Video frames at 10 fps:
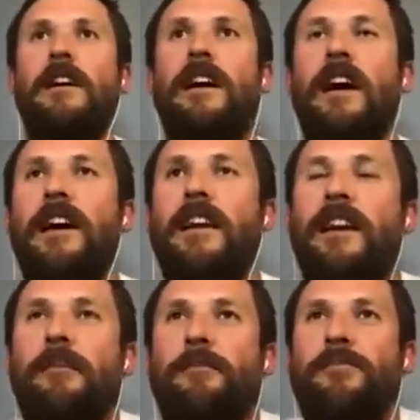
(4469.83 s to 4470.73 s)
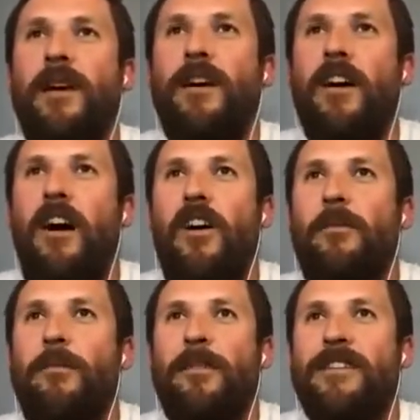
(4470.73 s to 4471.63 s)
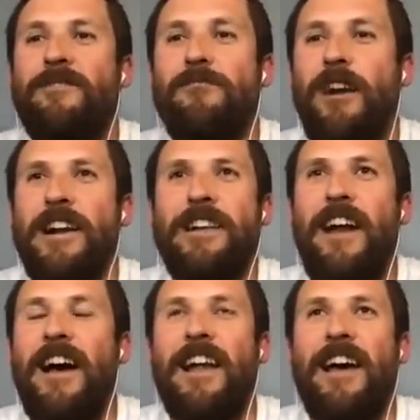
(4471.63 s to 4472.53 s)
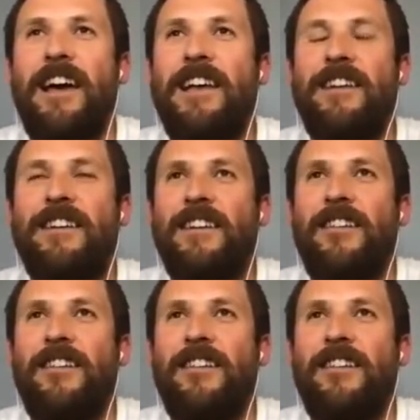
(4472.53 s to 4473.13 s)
And I remember running that, and